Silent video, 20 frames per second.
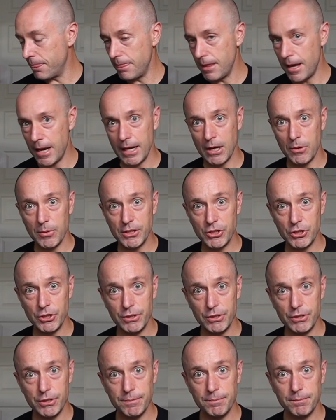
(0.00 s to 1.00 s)
Any
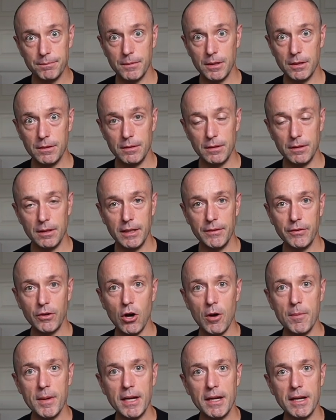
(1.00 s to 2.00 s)
questions? Leave a
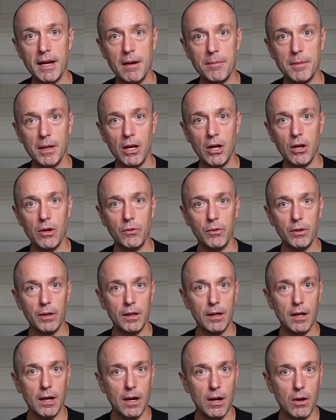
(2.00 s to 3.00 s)
comment down below.
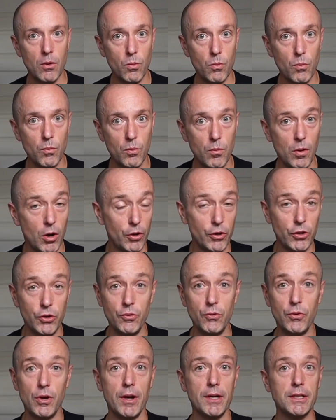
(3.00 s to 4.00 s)
Are
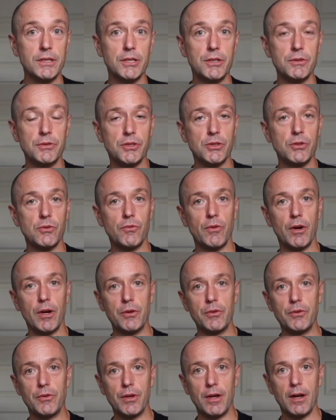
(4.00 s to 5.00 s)
you going to do Silk
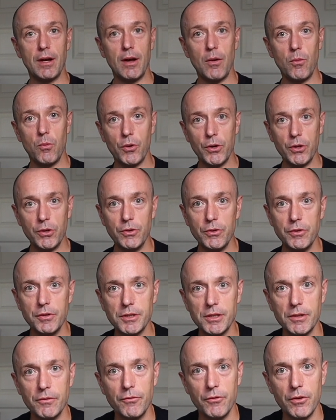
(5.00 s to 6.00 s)
Road? What are you
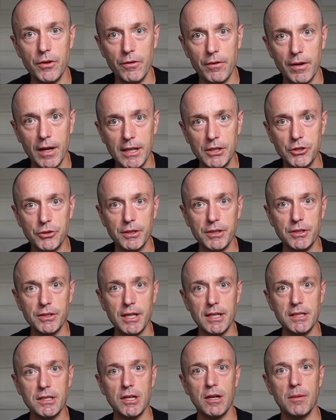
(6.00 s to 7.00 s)
using for your electric
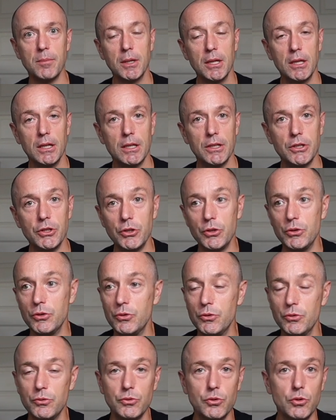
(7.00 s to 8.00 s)
setup? Do
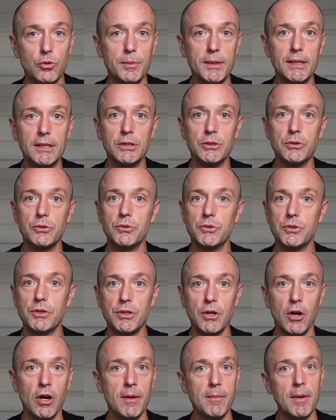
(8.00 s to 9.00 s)
you normally use a
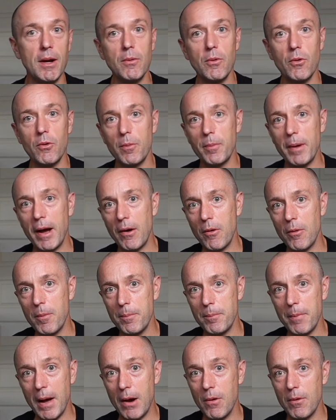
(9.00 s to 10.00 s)
dynamo or a
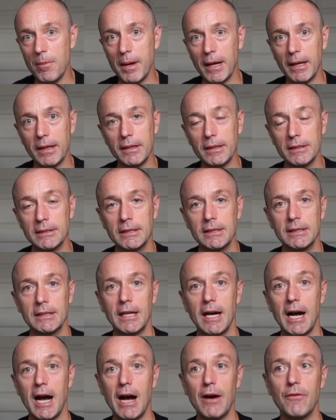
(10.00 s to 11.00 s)
power bank?
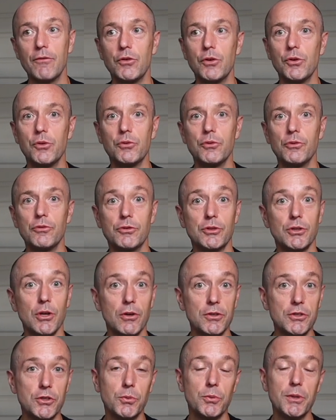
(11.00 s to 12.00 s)
Have you
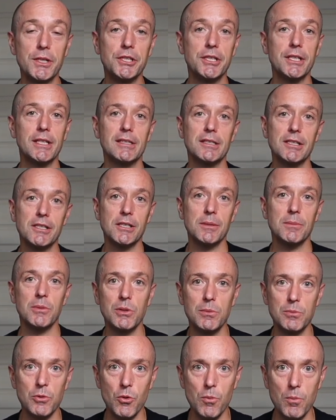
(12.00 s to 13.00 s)
started switching to some of
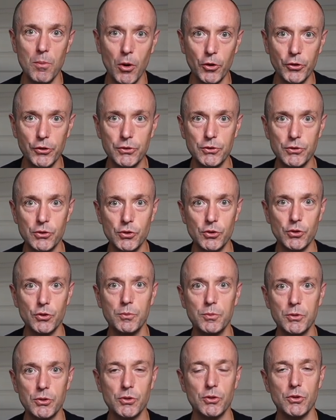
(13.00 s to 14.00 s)
the more modern,
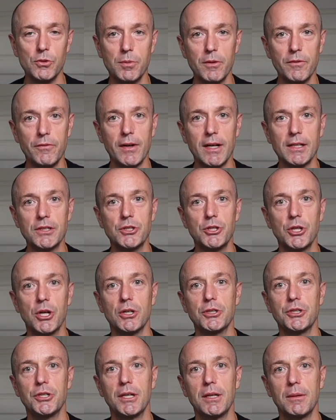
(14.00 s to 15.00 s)
super fast
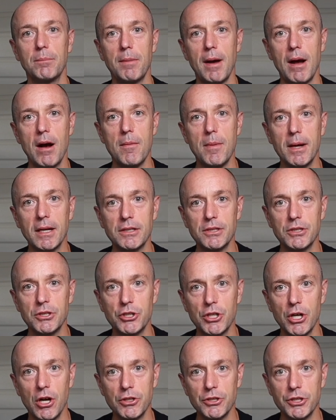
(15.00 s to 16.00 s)
charging power banks and
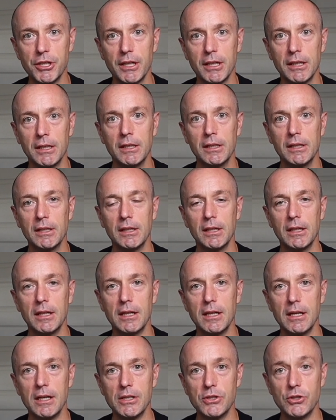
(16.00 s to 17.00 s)
charging
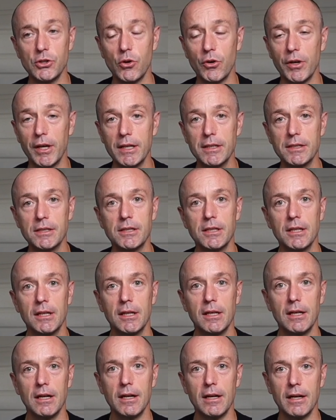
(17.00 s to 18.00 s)
sockets?
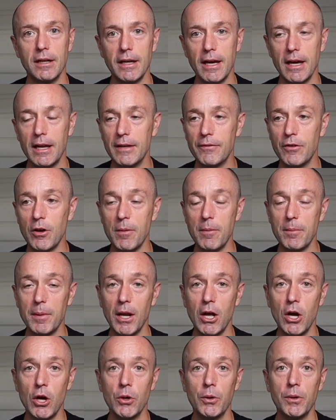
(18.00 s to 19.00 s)
Yeah, leave a comment
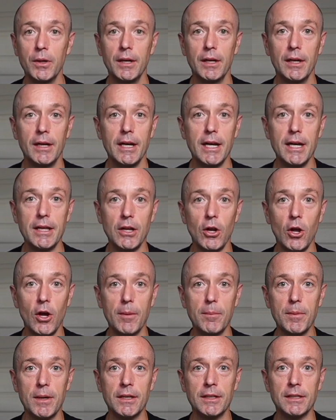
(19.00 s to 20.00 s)
below, hit the
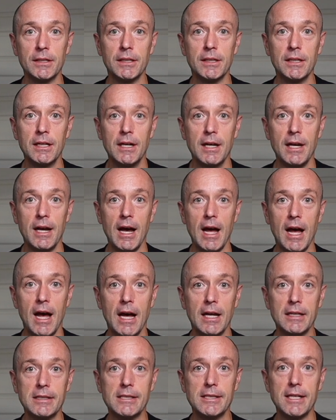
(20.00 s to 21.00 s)
like button,
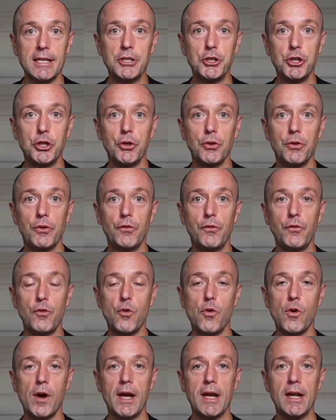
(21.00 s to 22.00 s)
and stay tuned
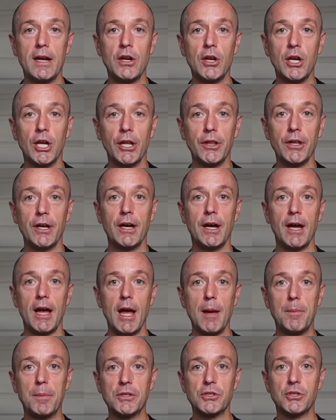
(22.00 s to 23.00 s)
for another
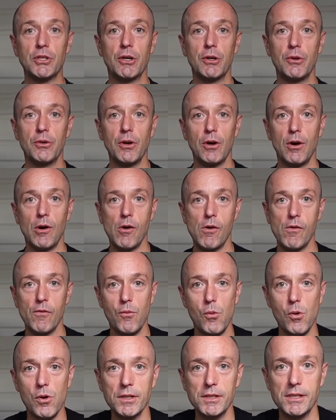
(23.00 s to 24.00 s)
episode of
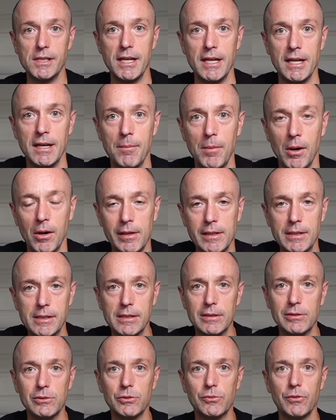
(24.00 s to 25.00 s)
what's in my
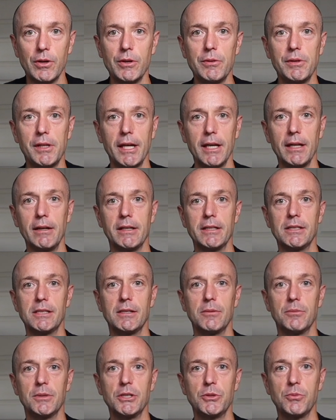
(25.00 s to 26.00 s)
Silk Road kit
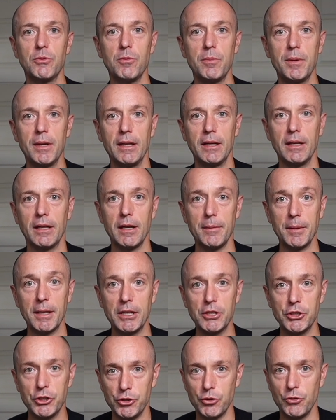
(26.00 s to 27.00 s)
list, which will be
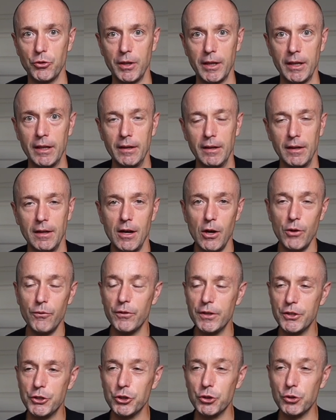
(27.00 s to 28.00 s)
coming shortly.
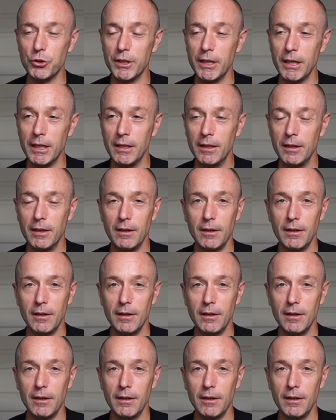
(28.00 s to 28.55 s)
Hopefully shortly.